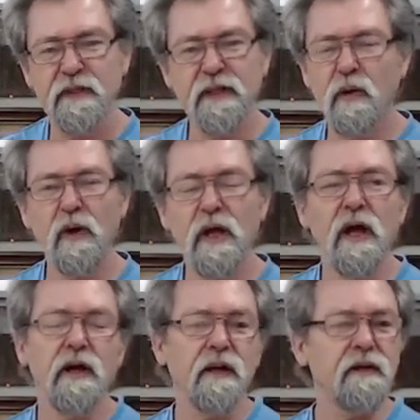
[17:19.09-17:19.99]
You know,
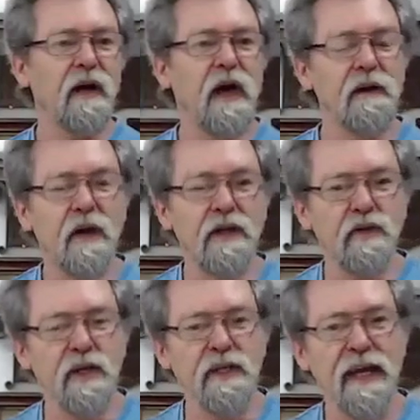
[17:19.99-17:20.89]
I, I
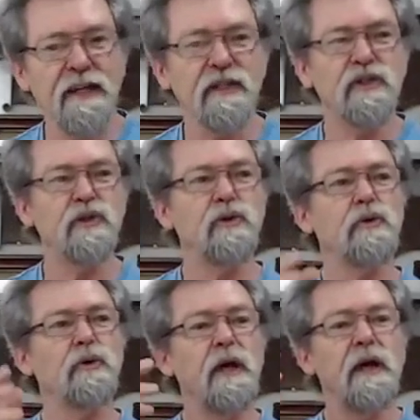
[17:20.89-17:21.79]
try and cater
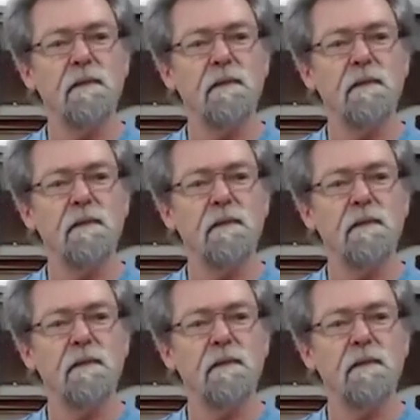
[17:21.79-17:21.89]
to